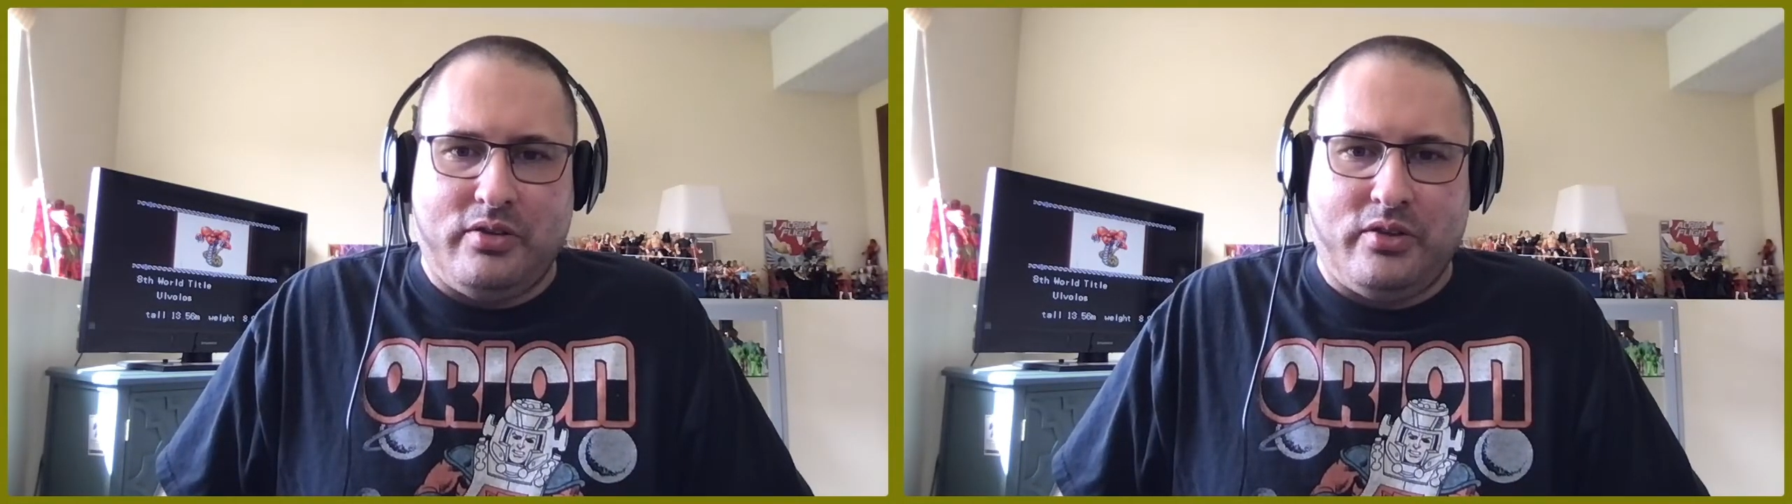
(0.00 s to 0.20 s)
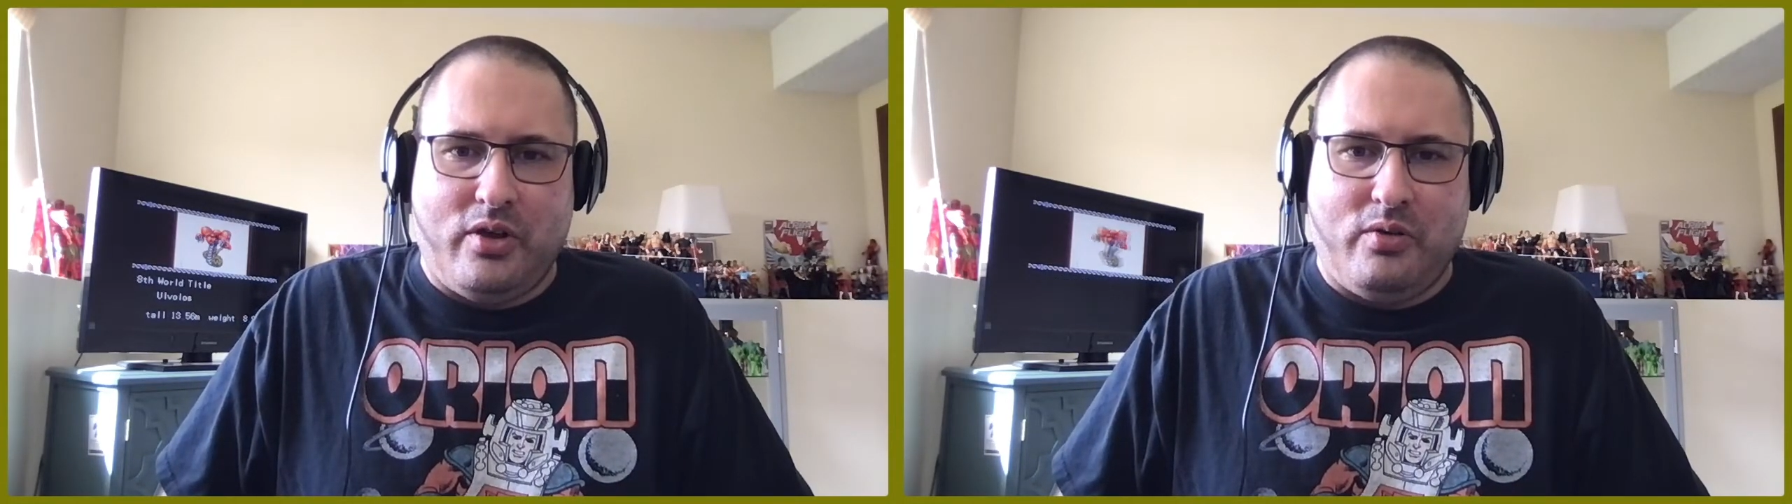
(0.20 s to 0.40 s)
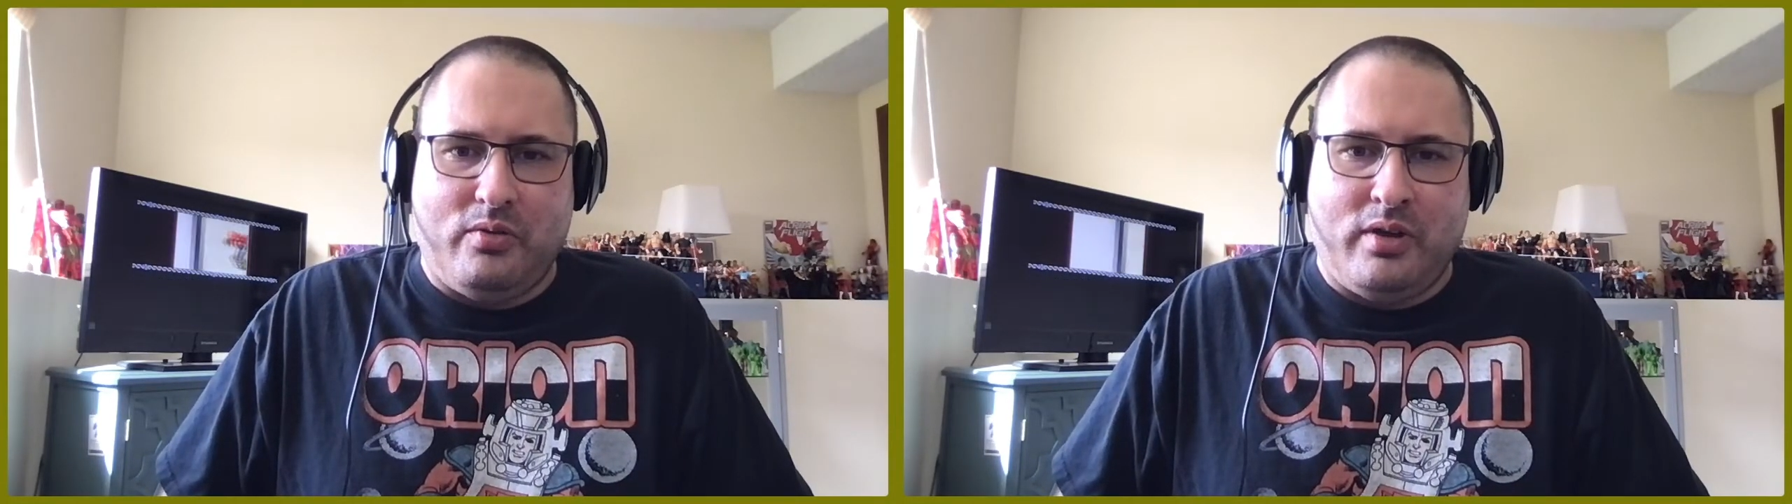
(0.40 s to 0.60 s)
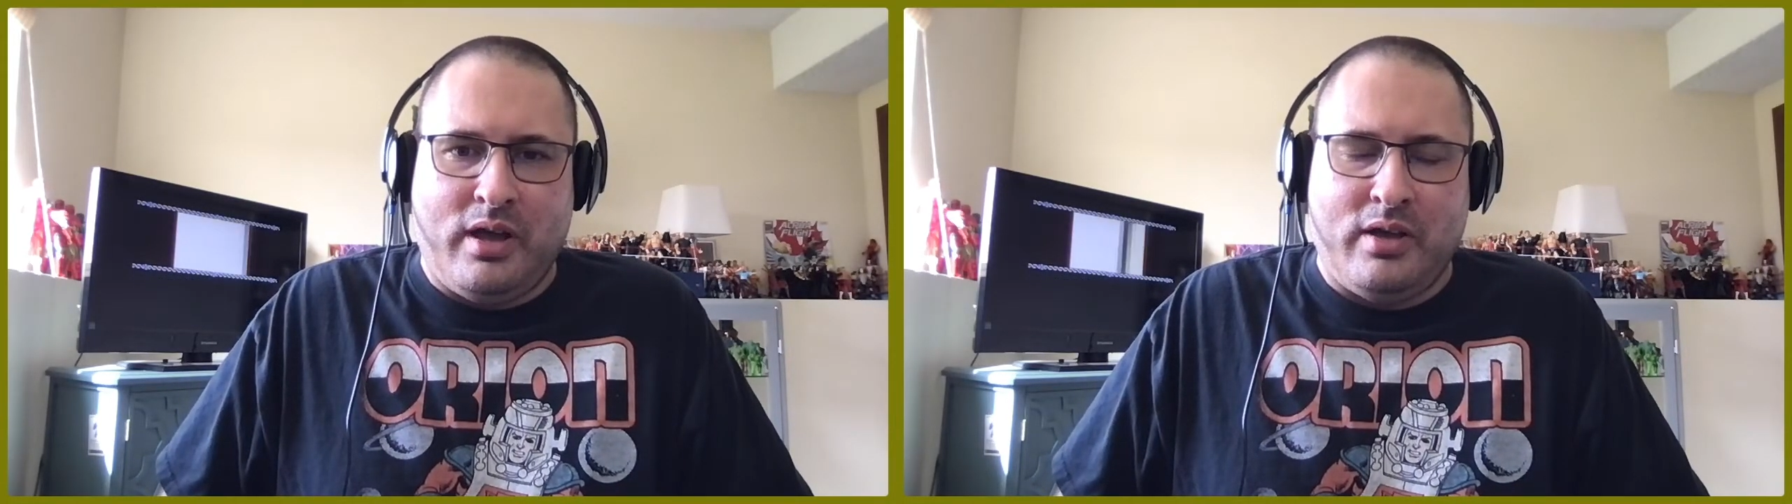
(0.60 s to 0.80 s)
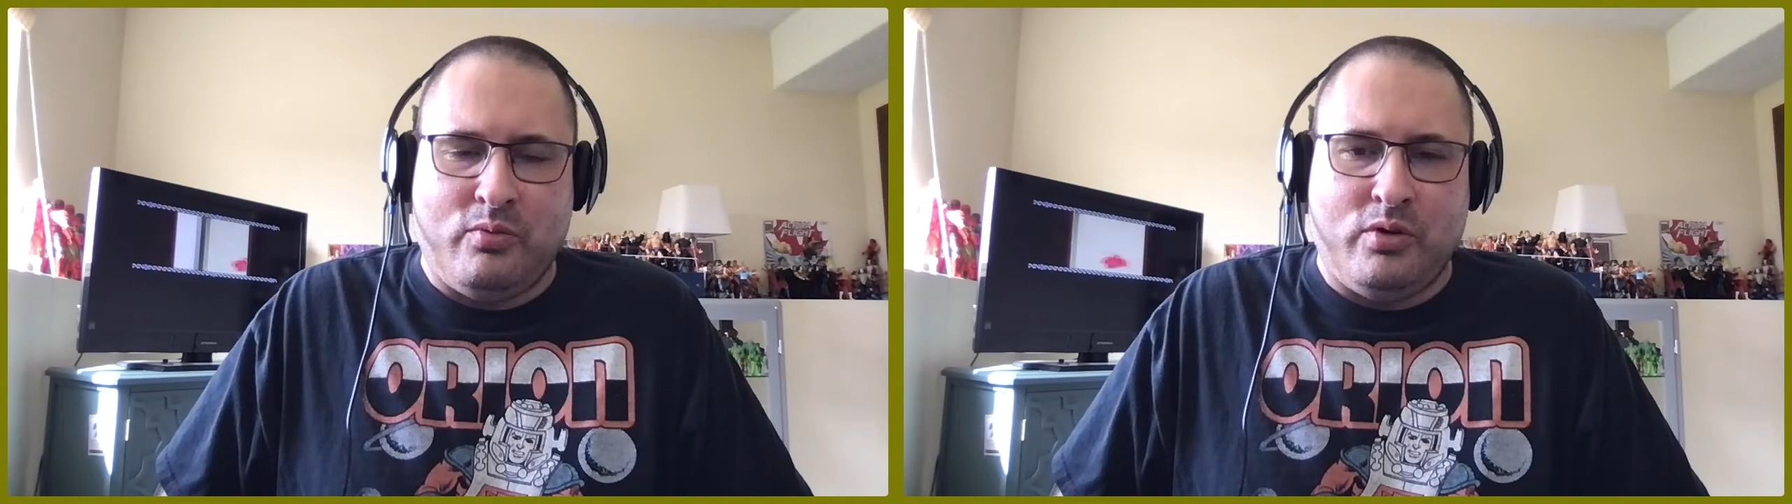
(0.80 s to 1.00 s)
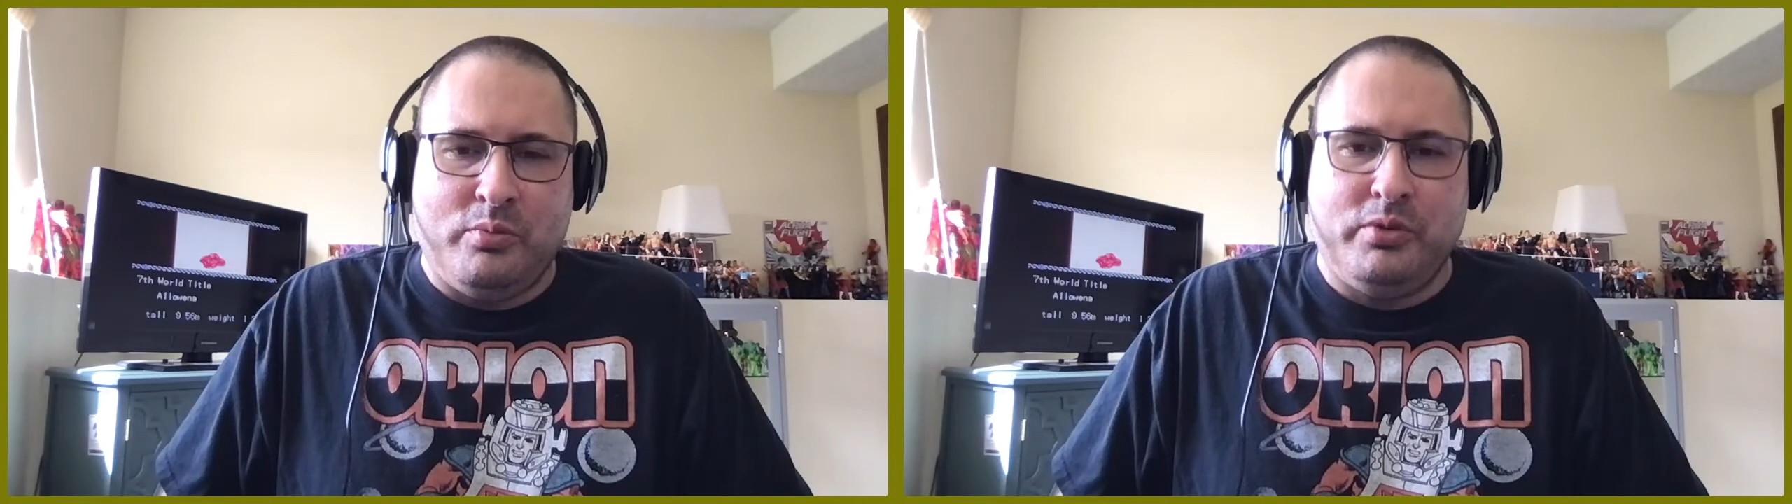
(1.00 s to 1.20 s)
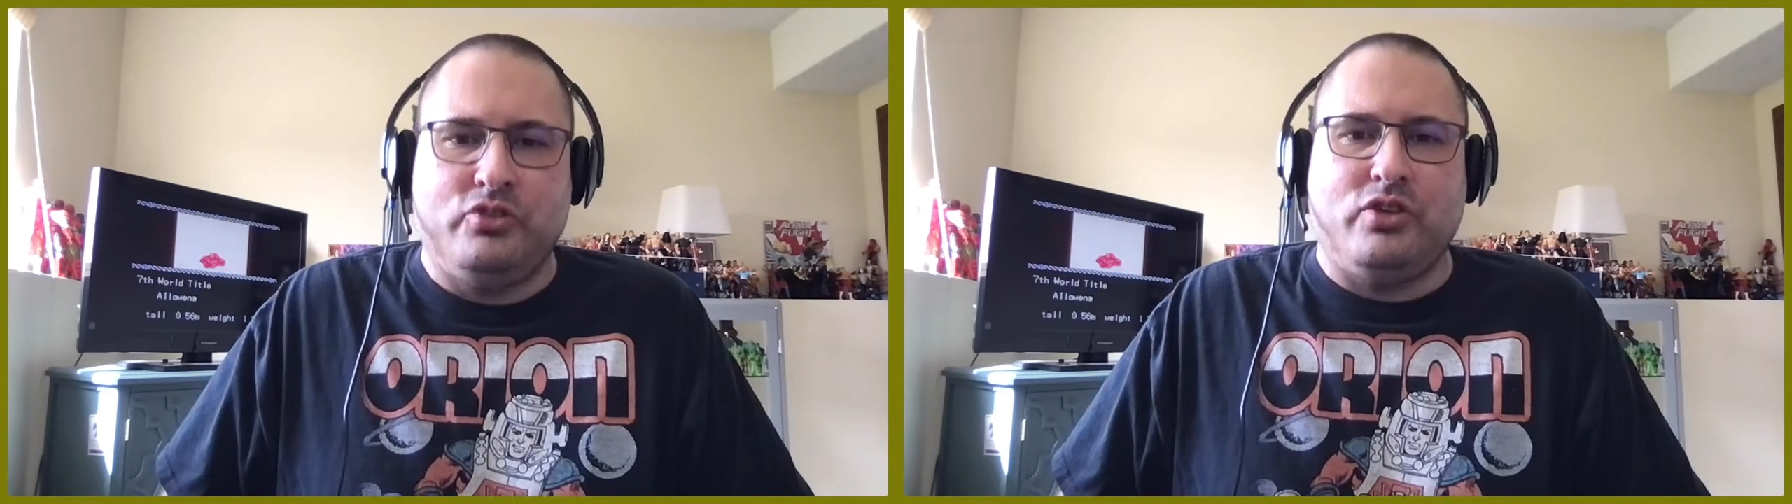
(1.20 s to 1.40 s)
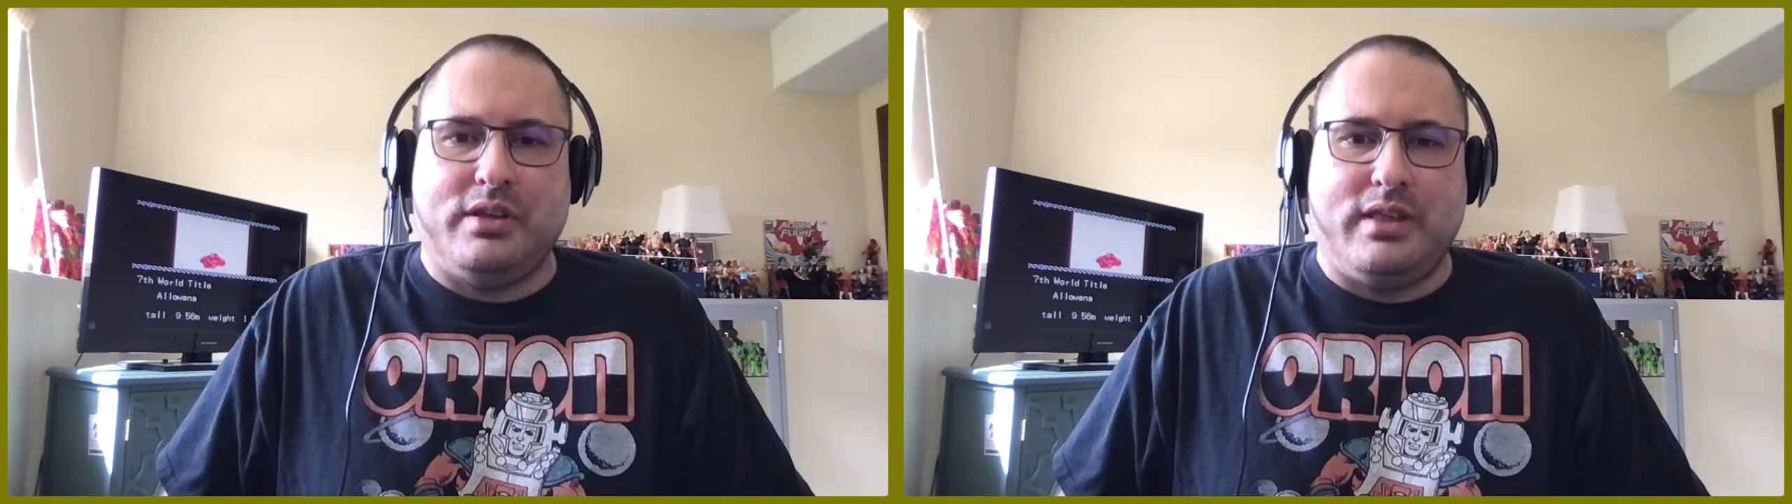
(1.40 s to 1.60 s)
So I would
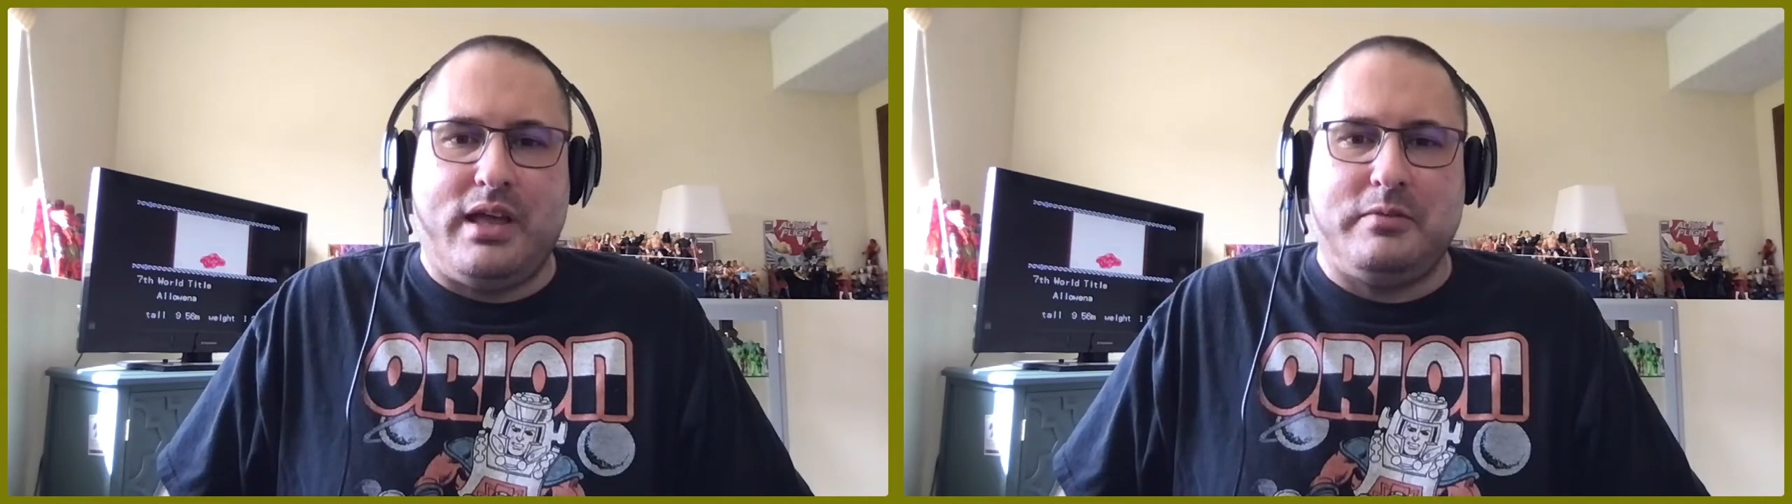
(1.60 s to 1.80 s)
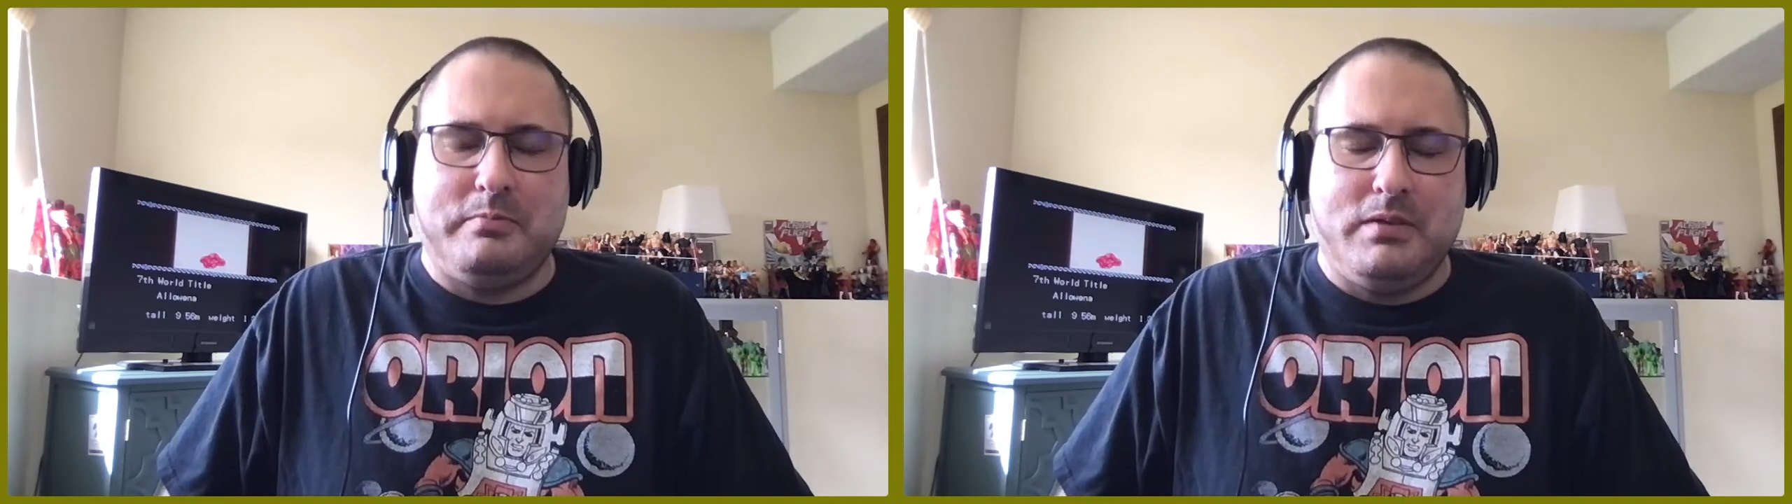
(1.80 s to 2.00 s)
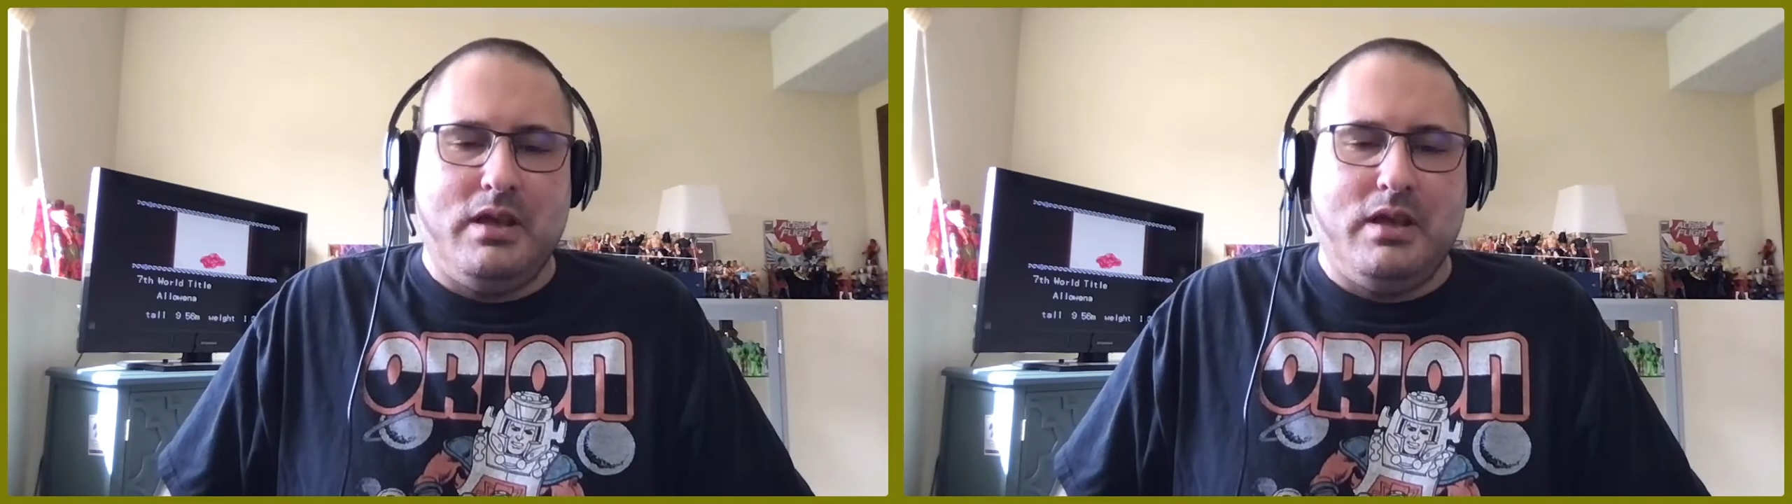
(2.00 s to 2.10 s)
appreciate that.